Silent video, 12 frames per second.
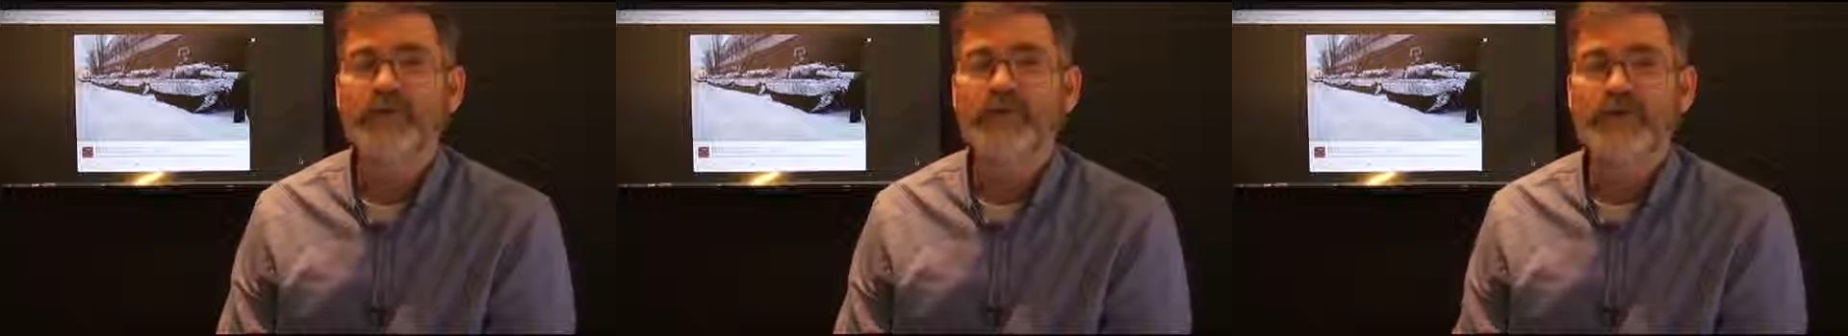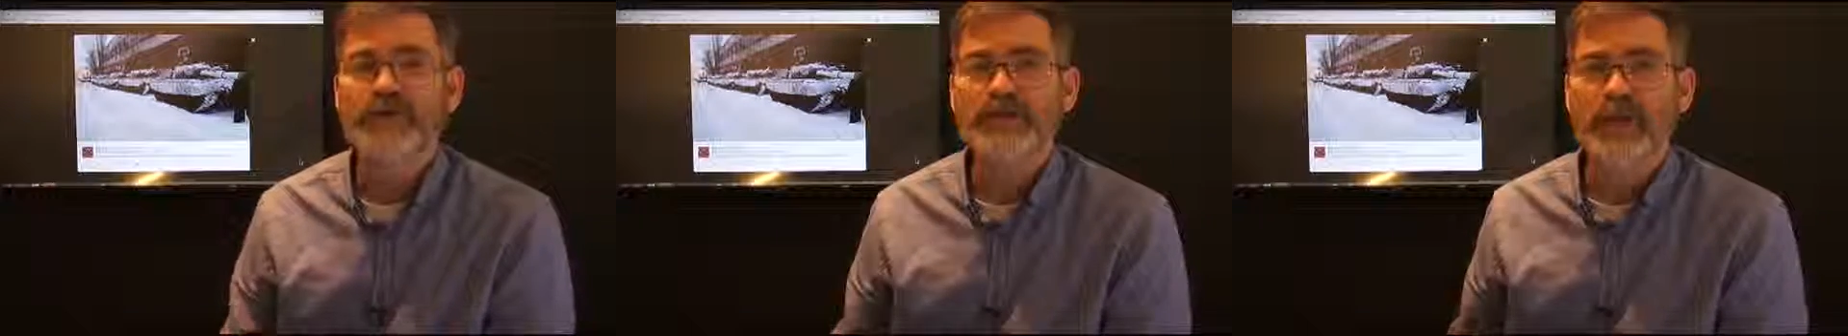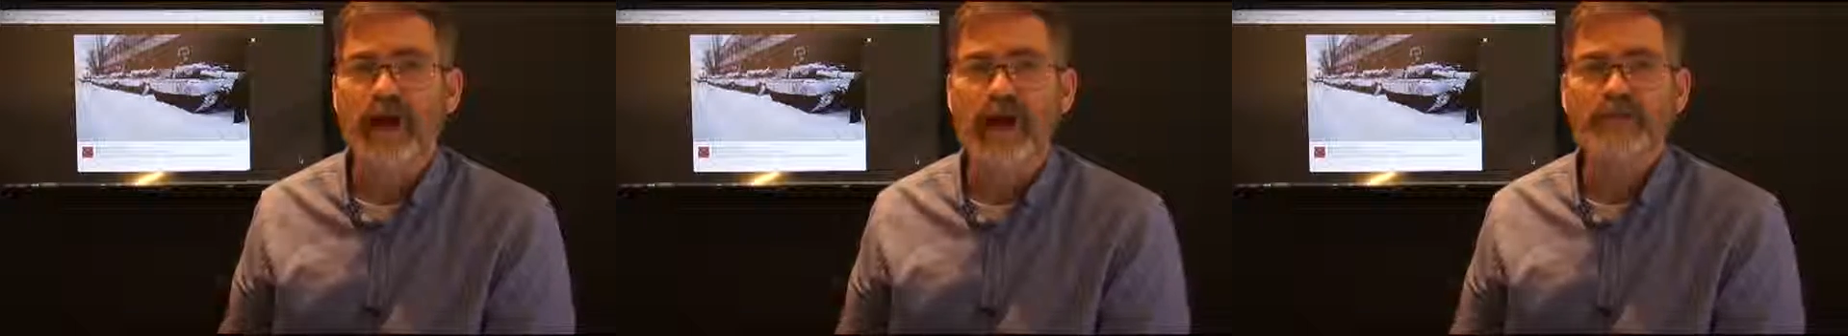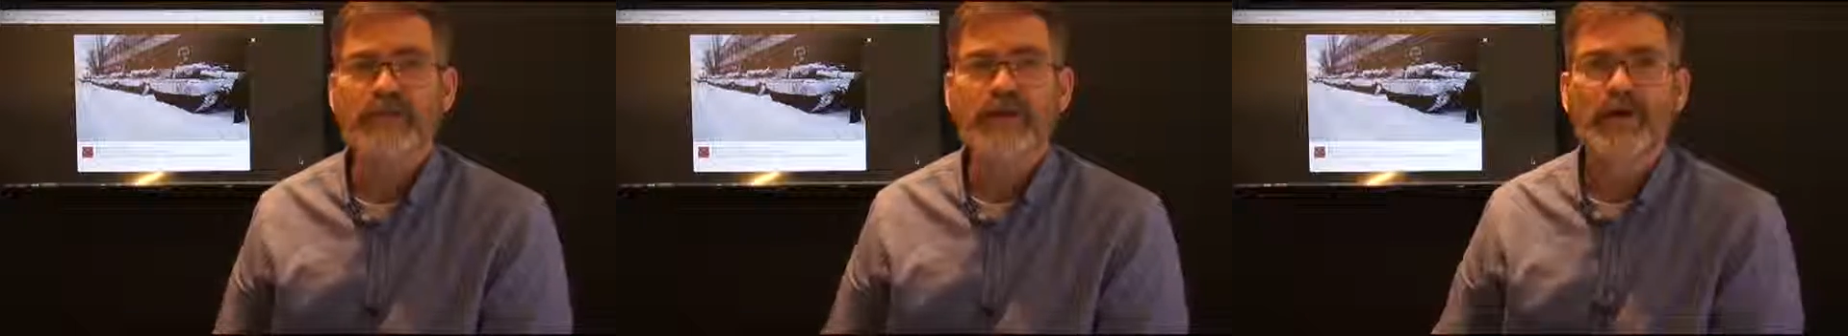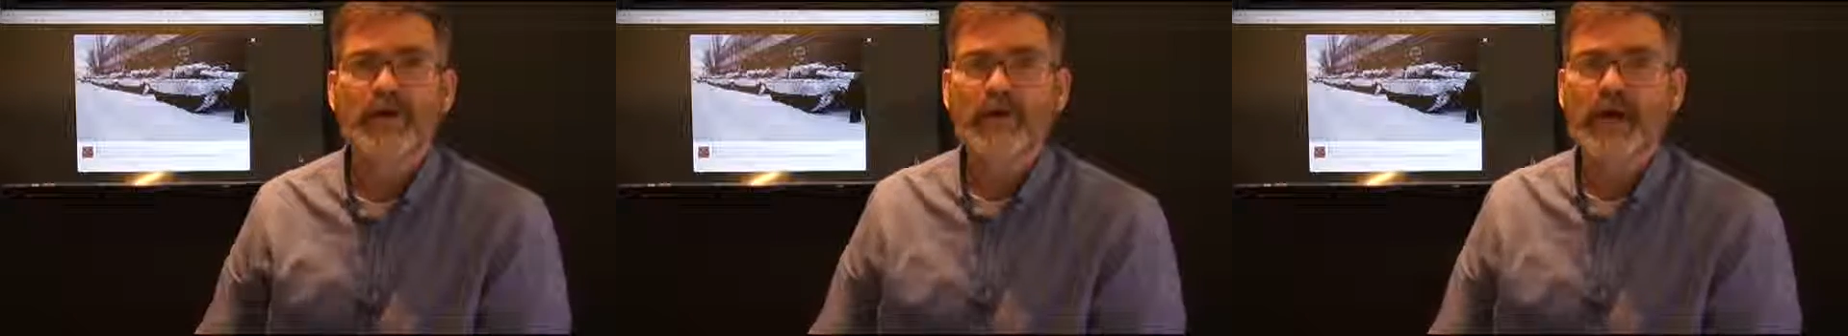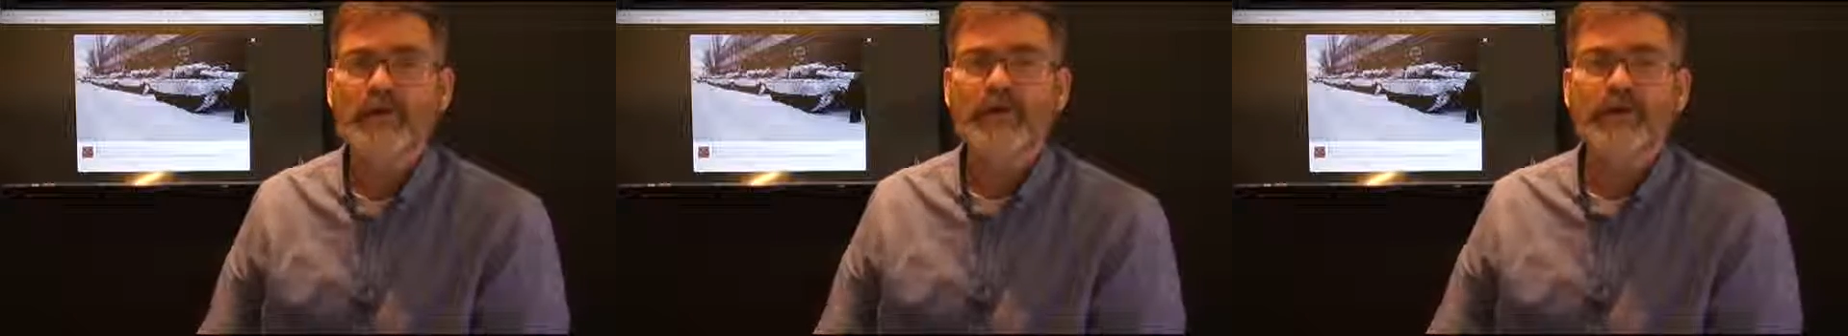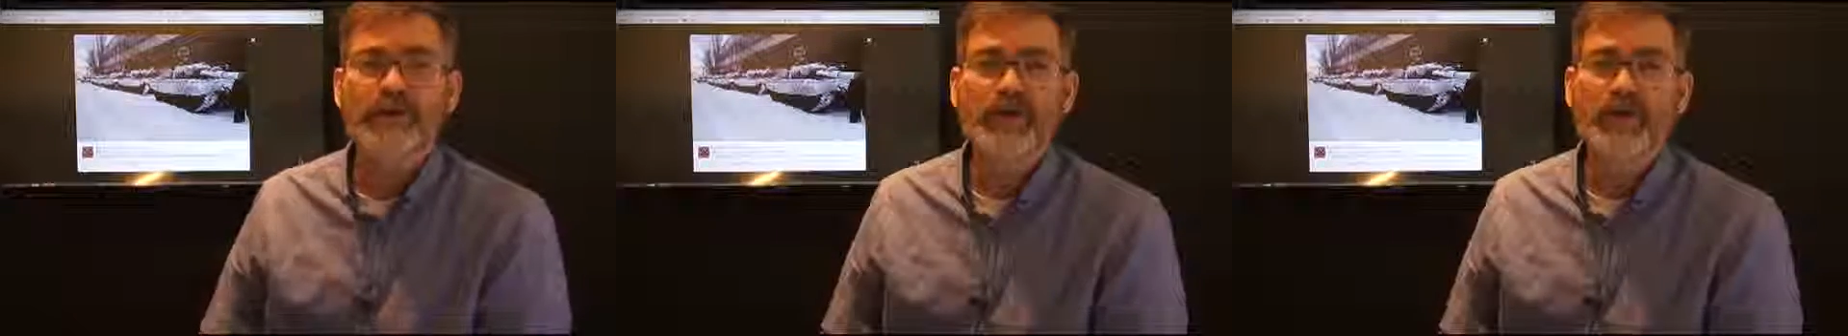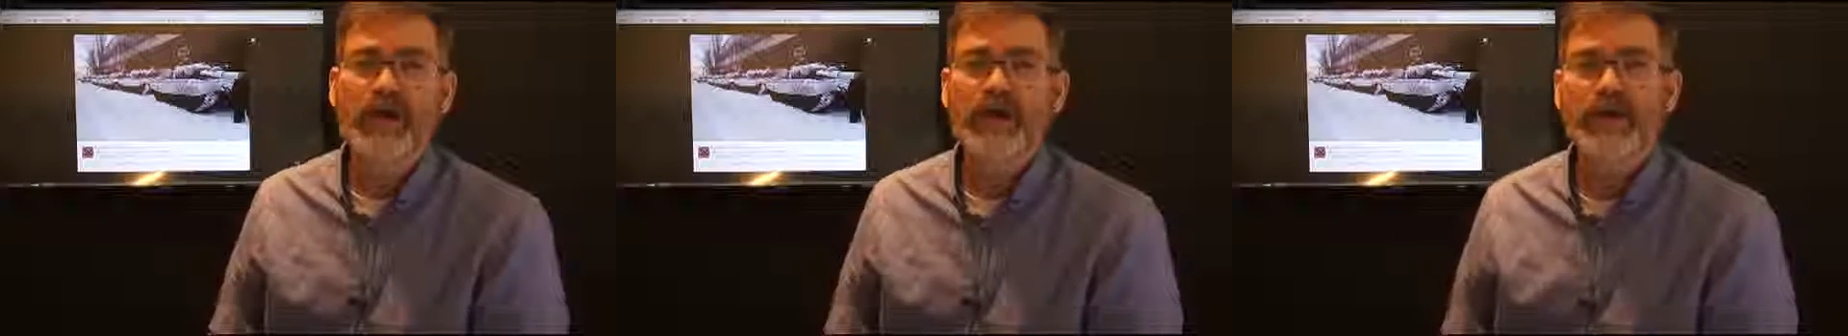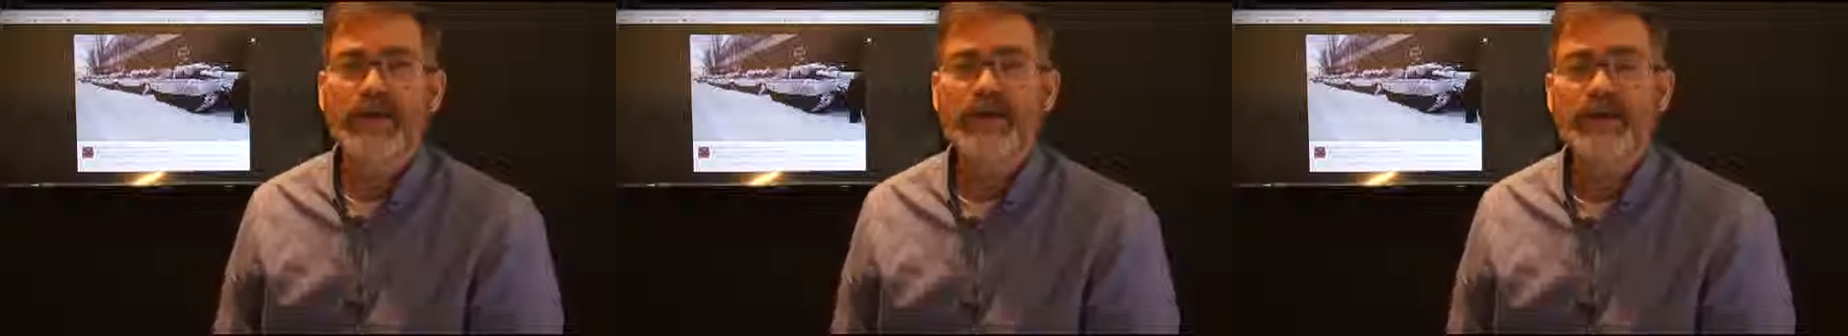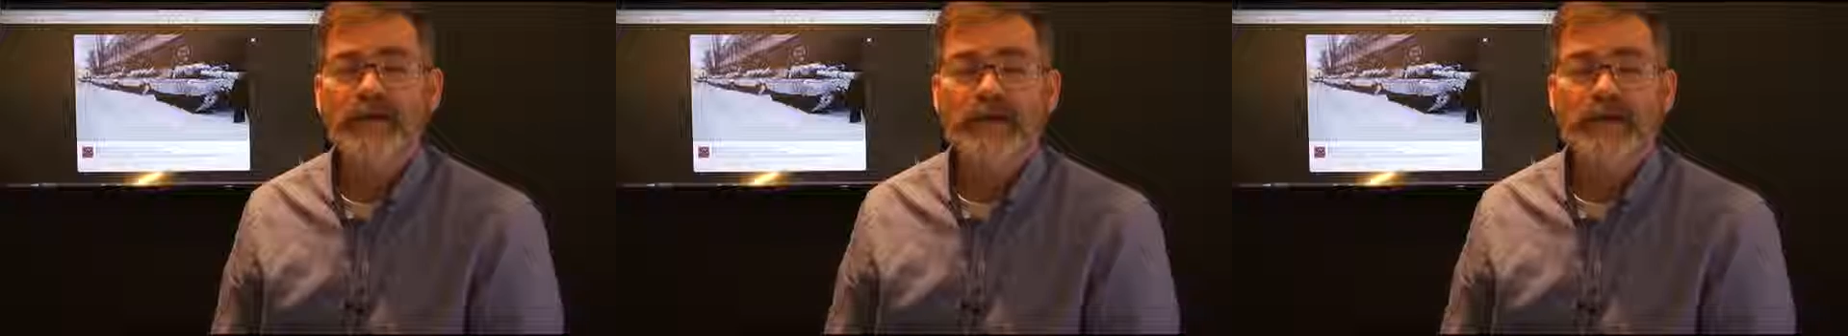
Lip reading: to the July buildup of Ukrainian